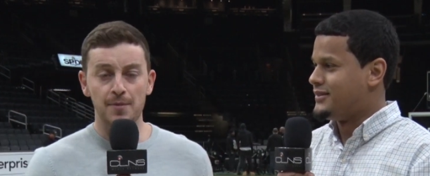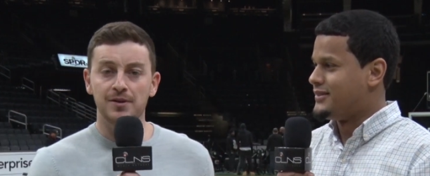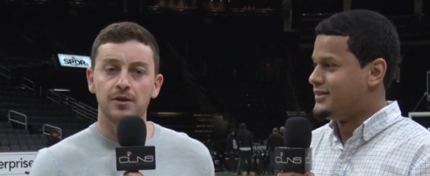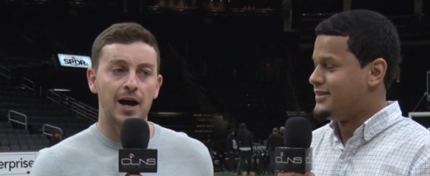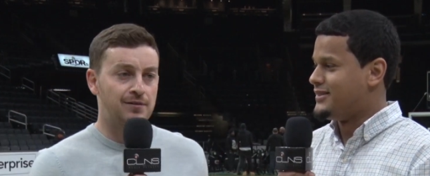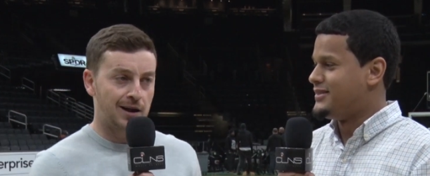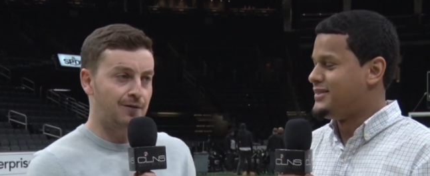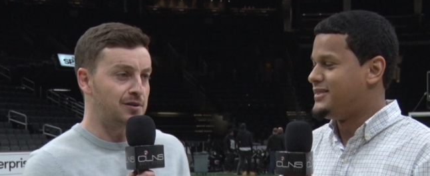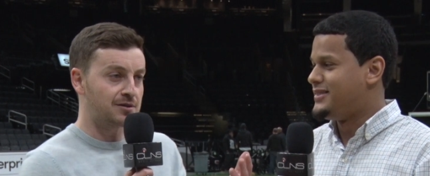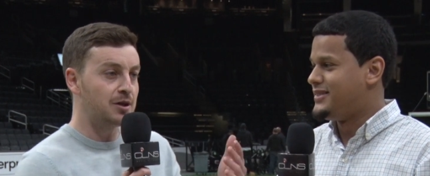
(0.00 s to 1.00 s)
Speaker 1: I mean, dude,
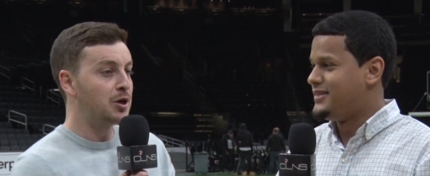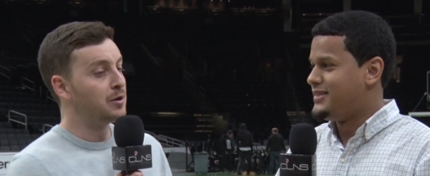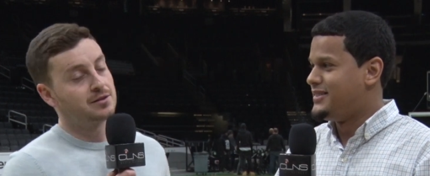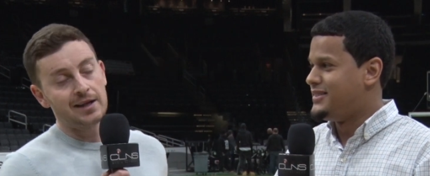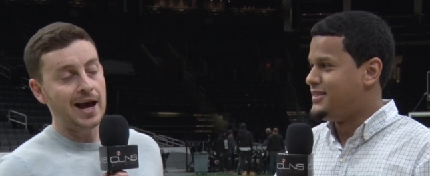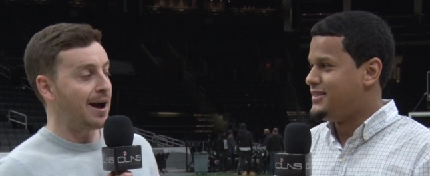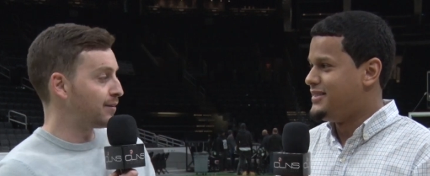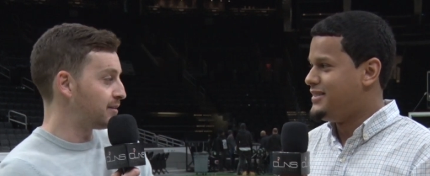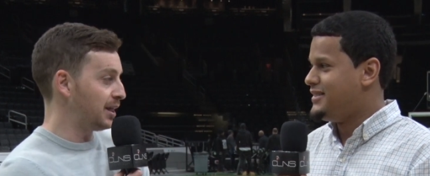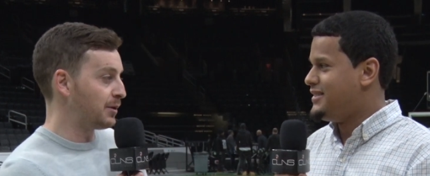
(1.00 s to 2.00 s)
send
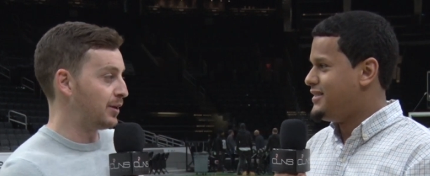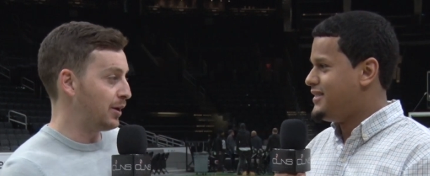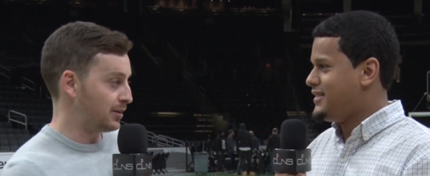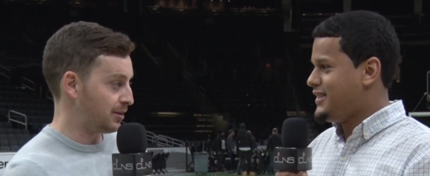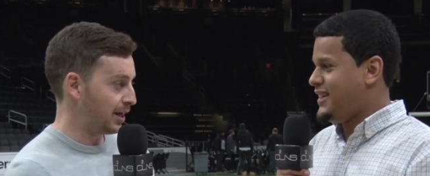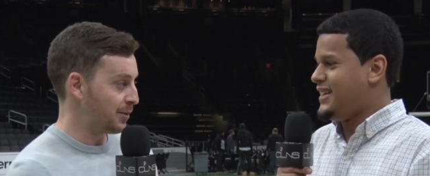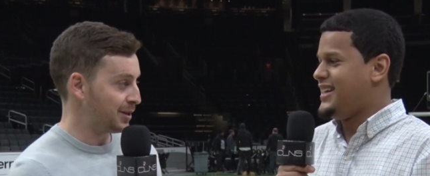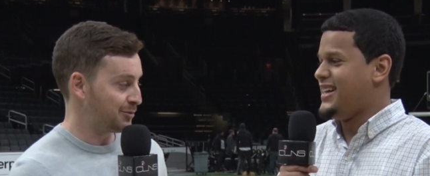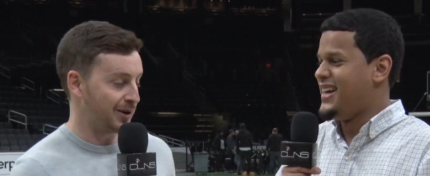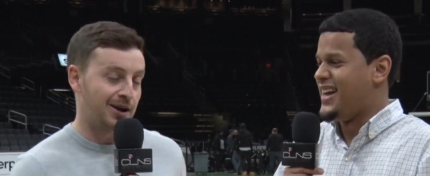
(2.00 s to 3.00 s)
half the team to the all-star game
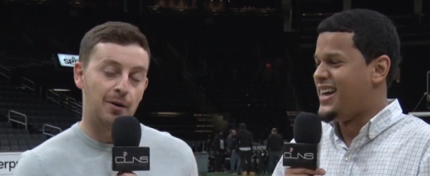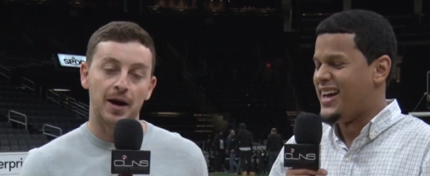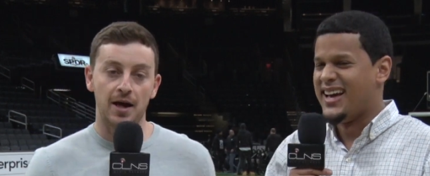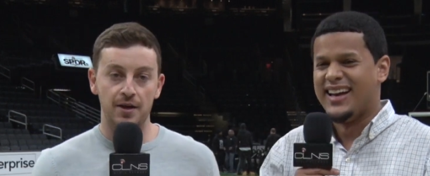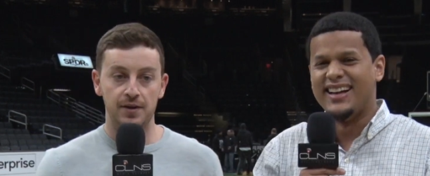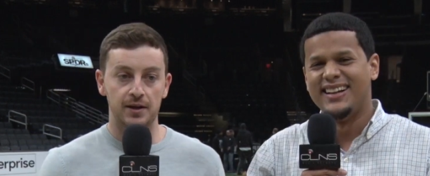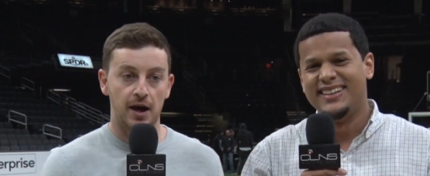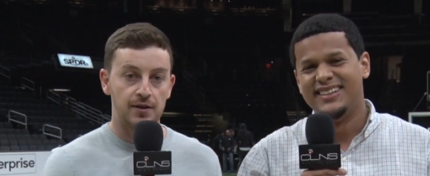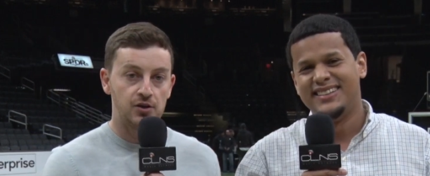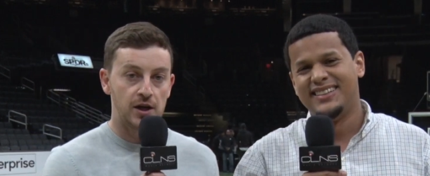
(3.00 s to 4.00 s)
at this point. No, but I
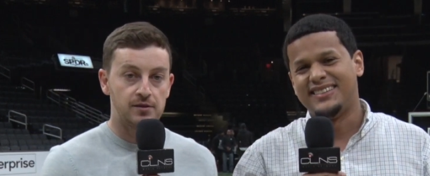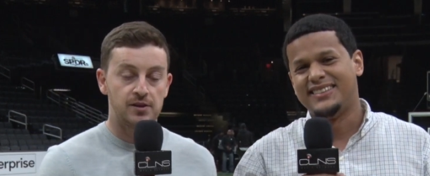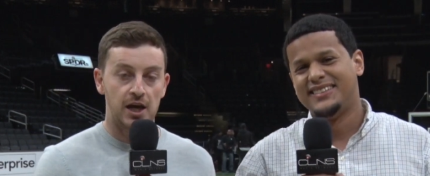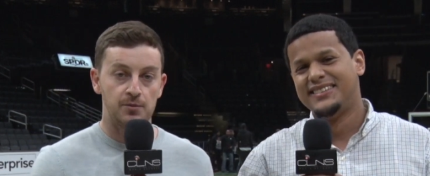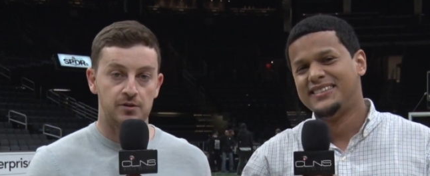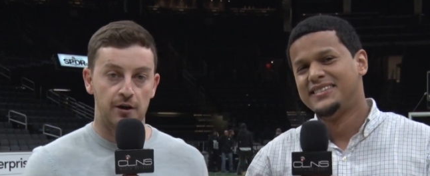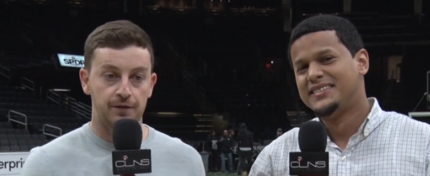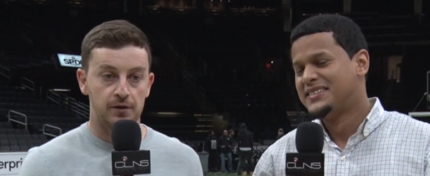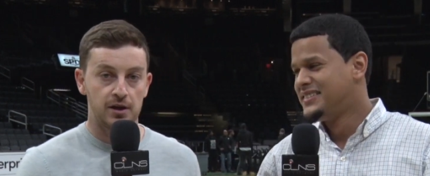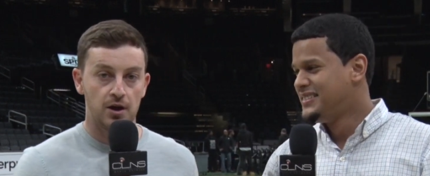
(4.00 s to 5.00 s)
think Jayson Tatum's
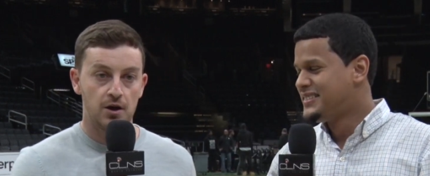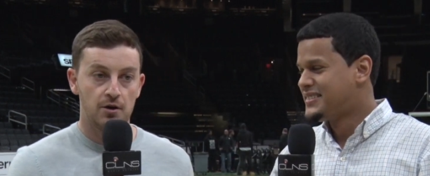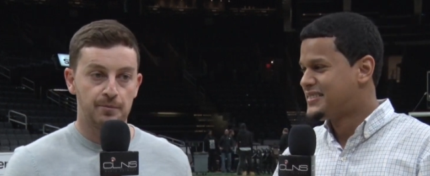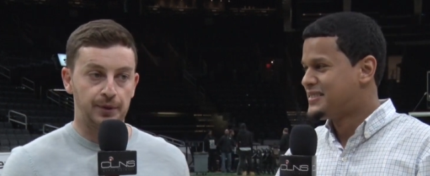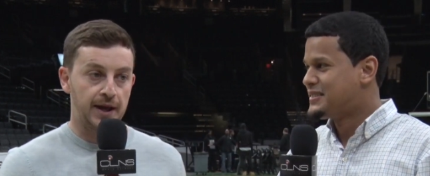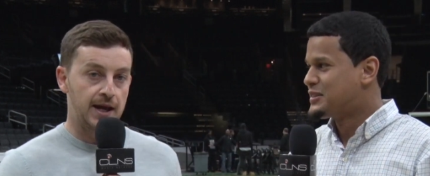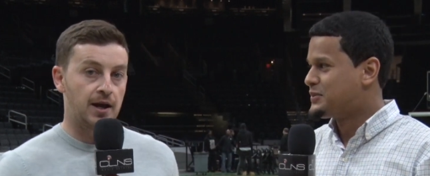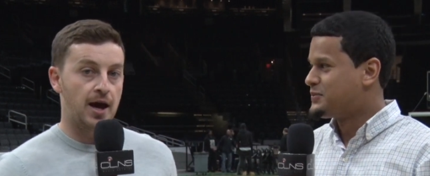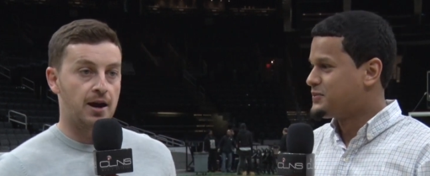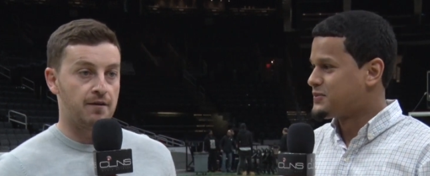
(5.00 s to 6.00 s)
definitely
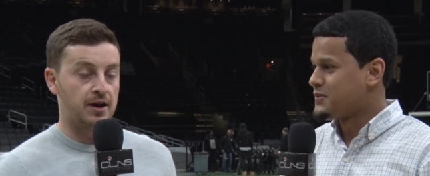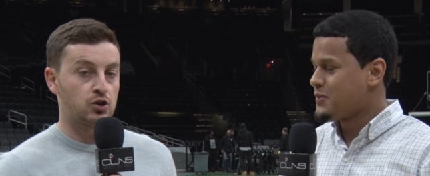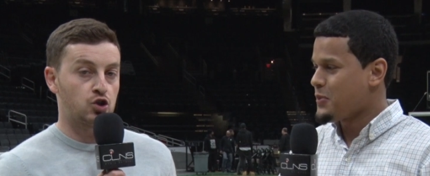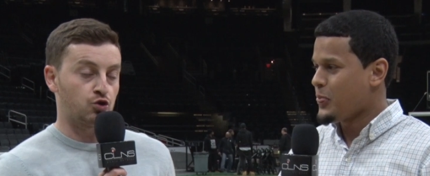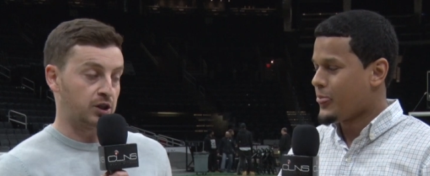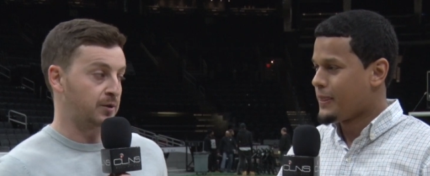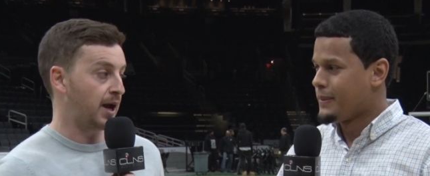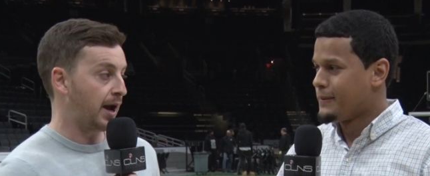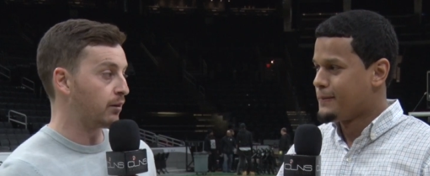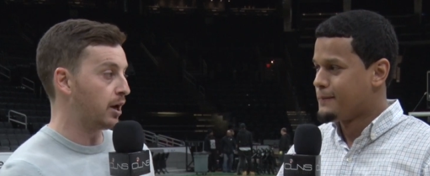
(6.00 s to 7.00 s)
playing at an
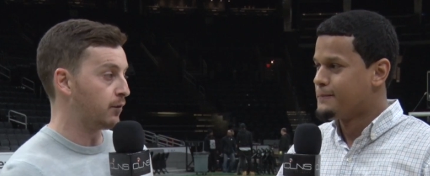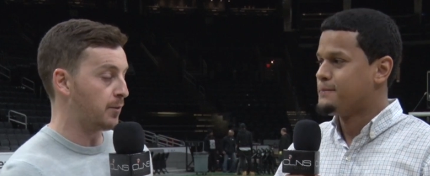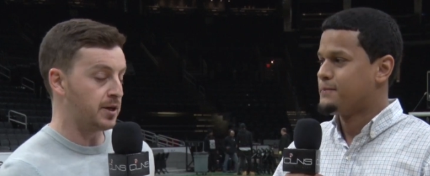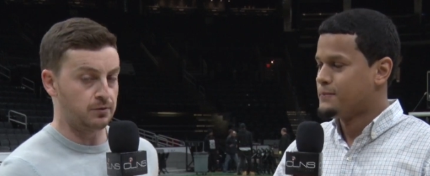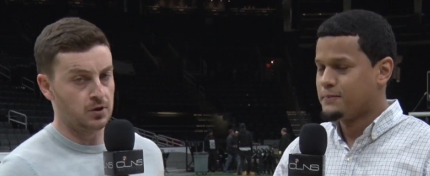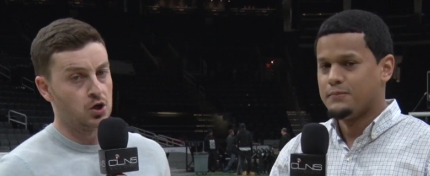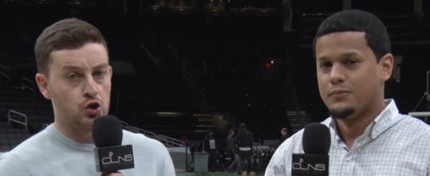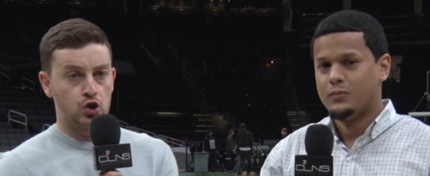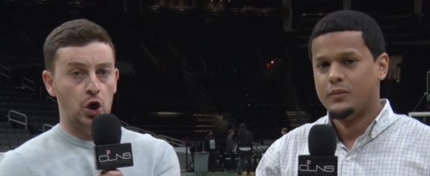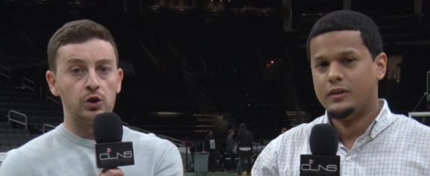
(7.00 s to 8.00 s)
extremely high level. I mean,
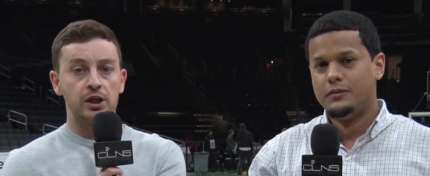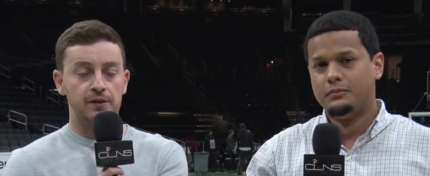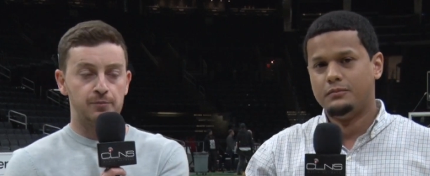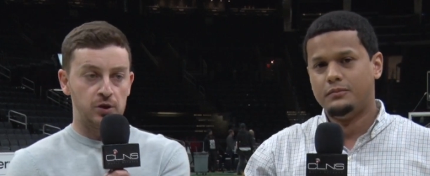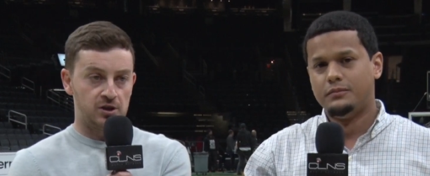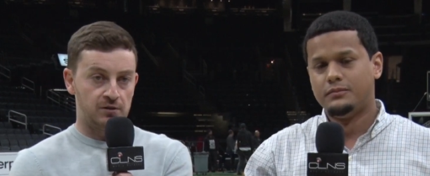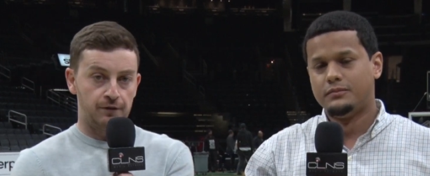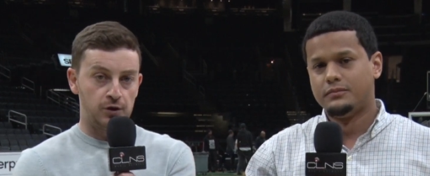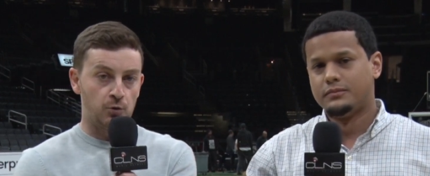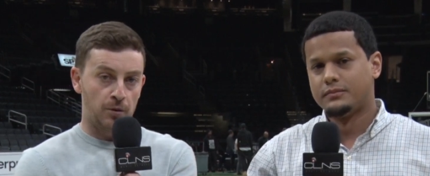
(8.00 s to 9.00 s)
certainly if he puts in
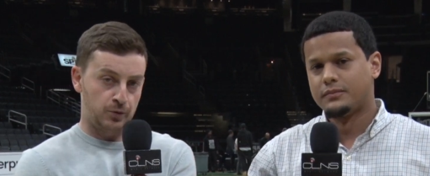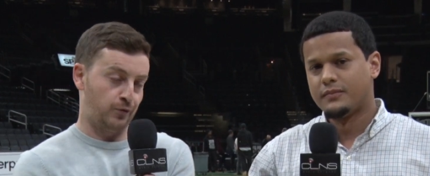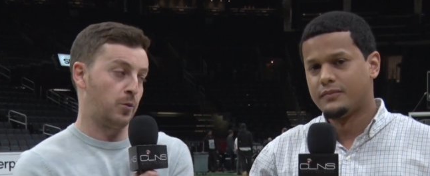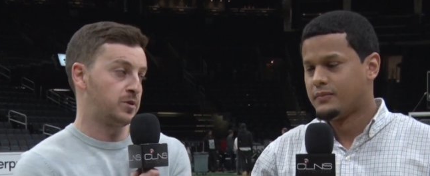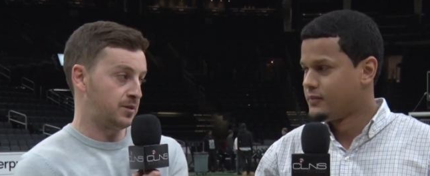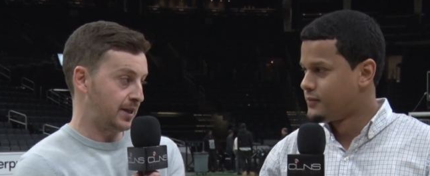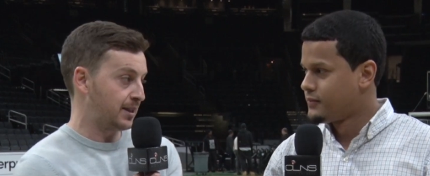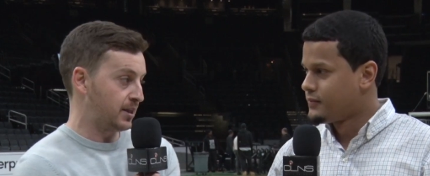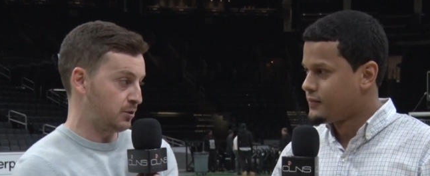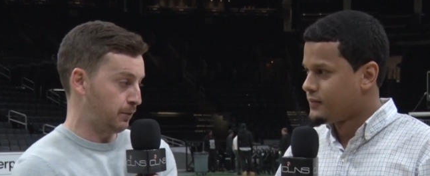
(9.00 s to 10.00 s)
a few more performances
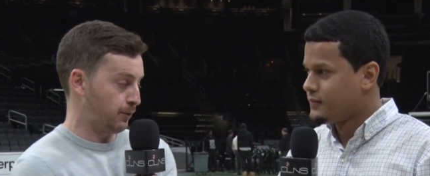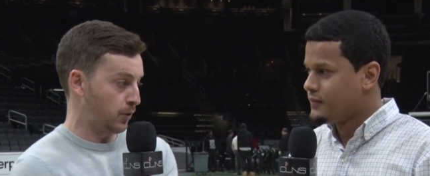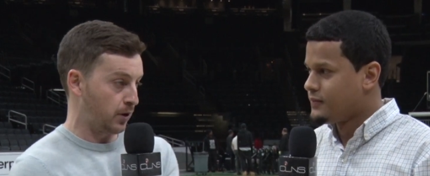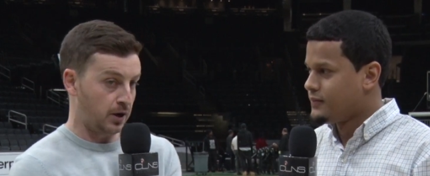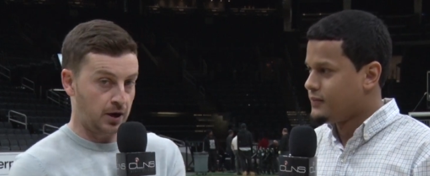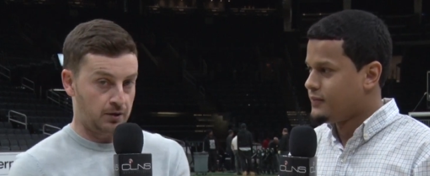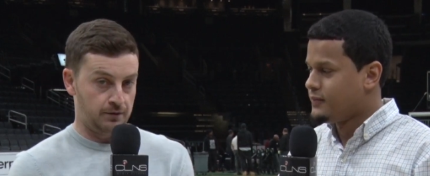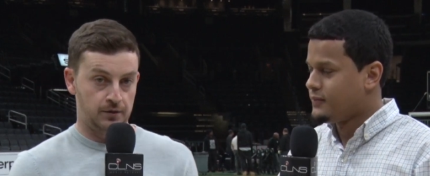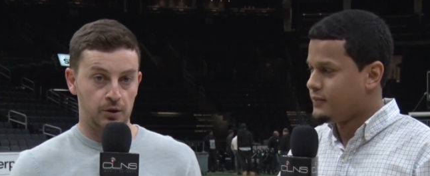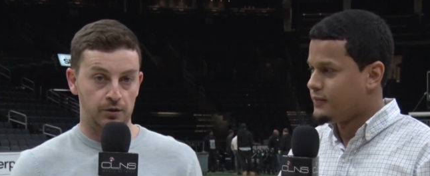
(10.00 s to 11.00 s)
like this before
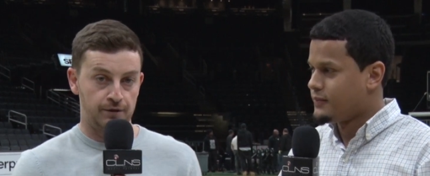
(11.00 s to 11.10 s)
the